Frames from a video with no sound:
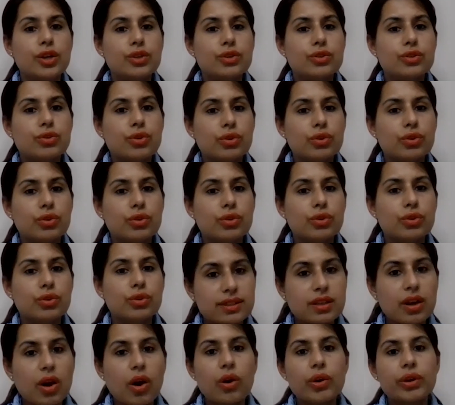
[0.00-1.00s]
So
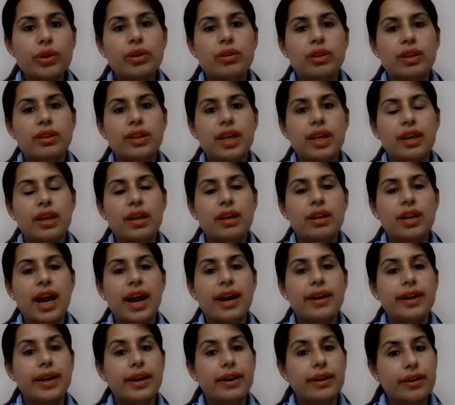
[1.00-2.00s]
that's how they can
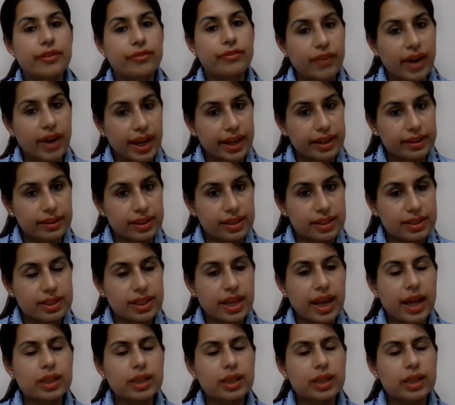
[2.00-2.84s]
identify this,